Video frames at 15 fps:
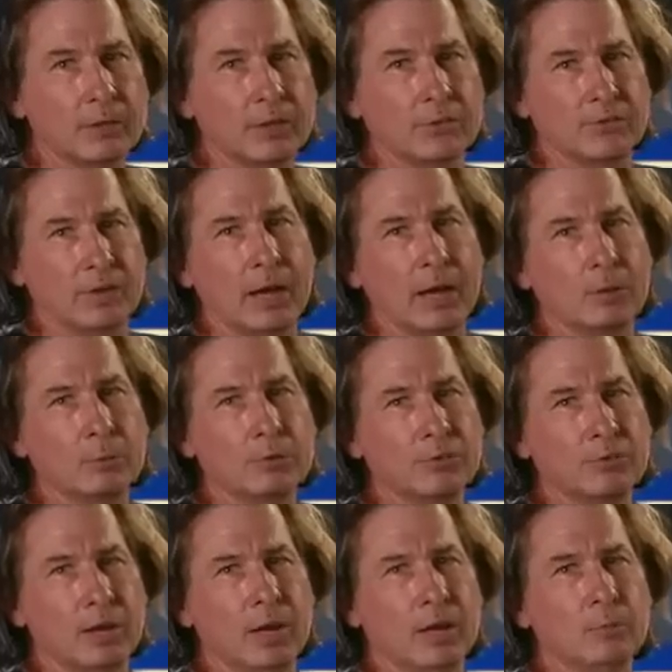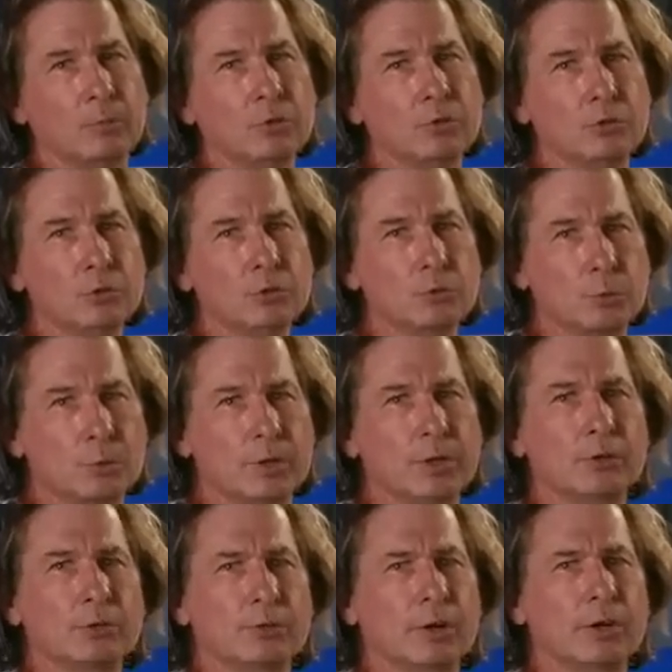It's a Howard's cam with
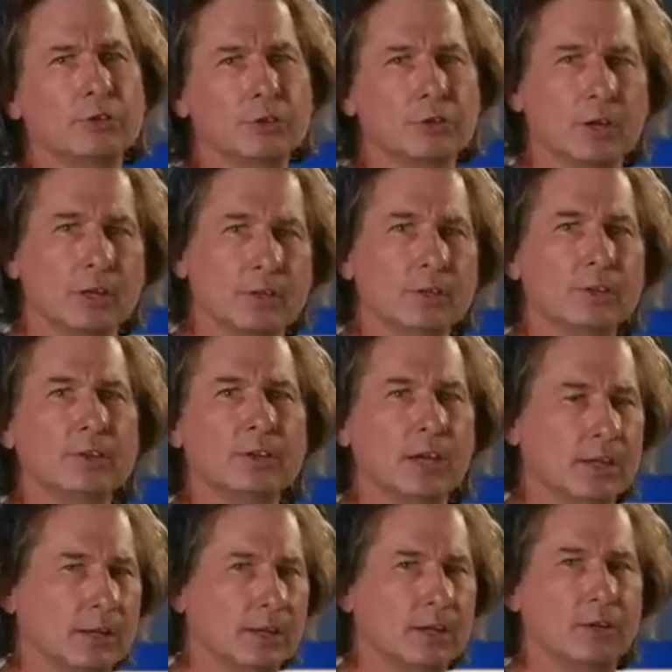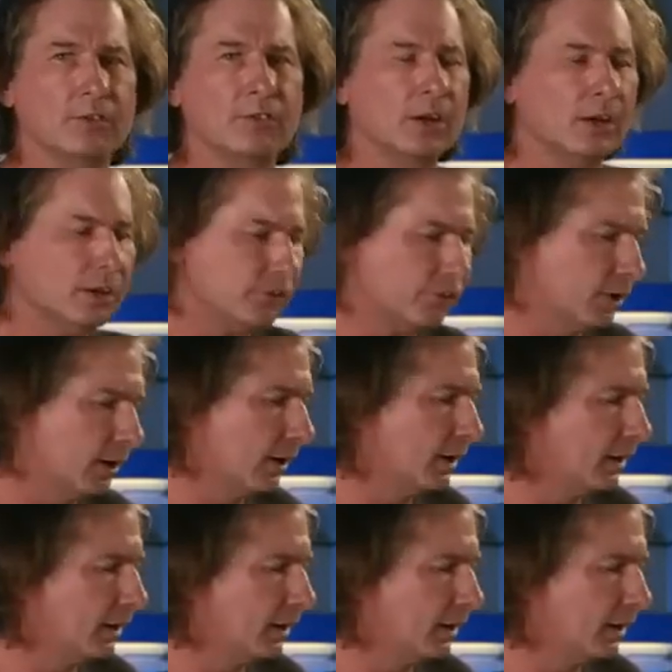220 duration on the intake and the exhaust